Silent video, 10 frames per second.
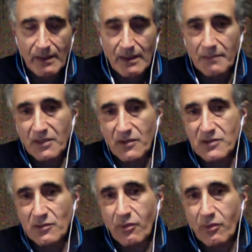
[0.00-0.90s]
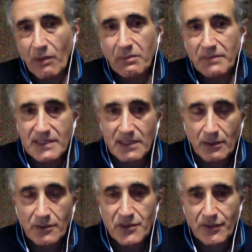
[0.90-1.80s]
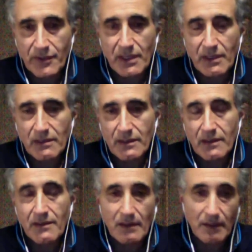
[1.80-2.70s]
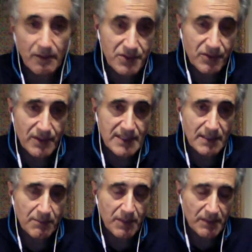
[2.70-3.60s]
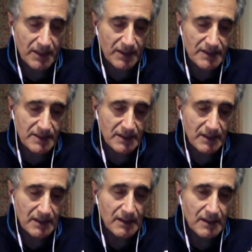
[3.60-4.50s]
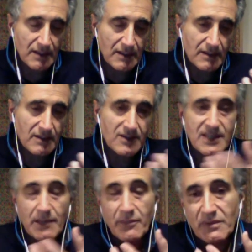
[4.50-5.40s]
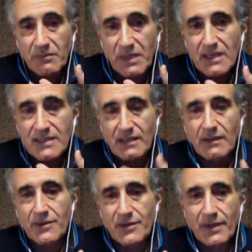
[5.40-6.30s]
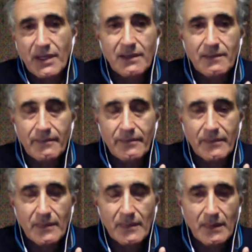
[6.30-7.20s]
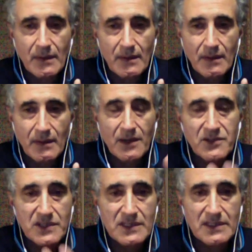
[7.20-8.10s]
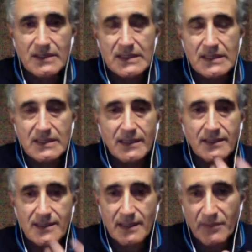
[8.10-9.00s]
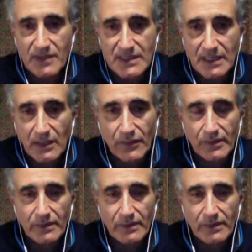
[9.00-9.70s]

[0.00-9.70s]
And because the problem is illusory, it's illusory simply because the separate me is illusory. Consciousness is not a separate self.